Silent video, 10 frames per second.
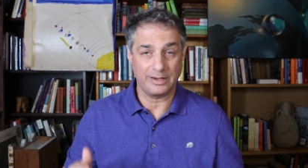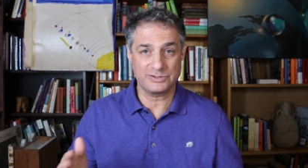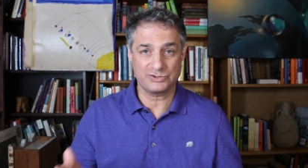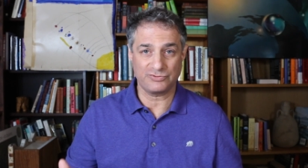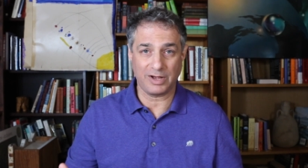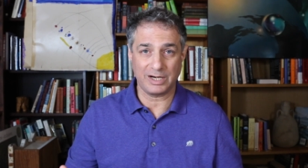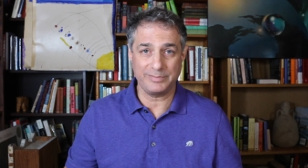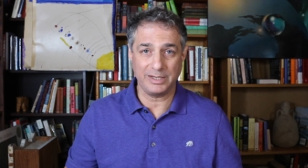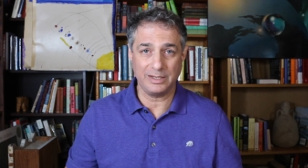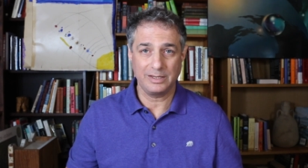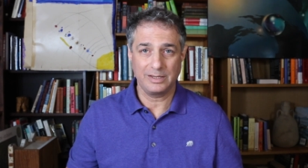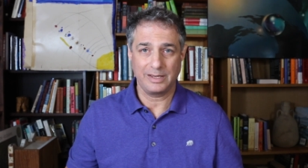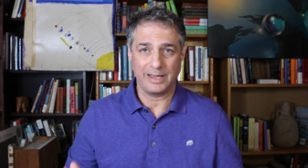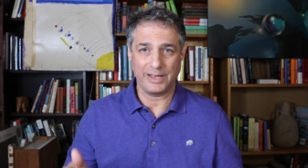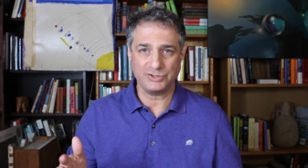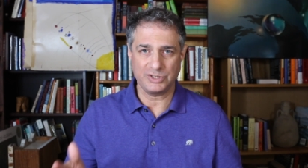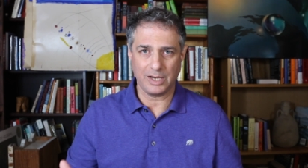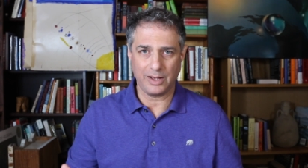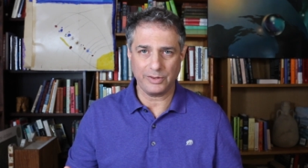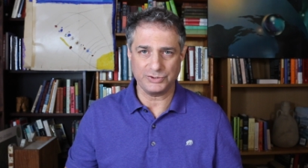astronomy and
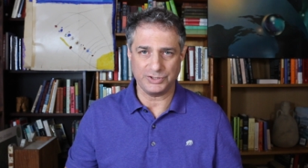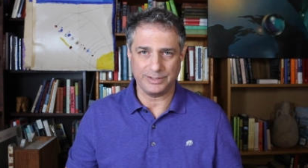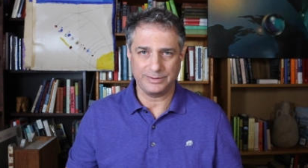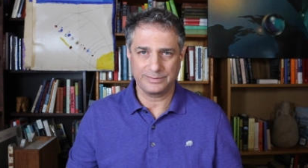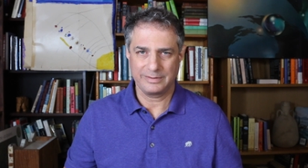geology.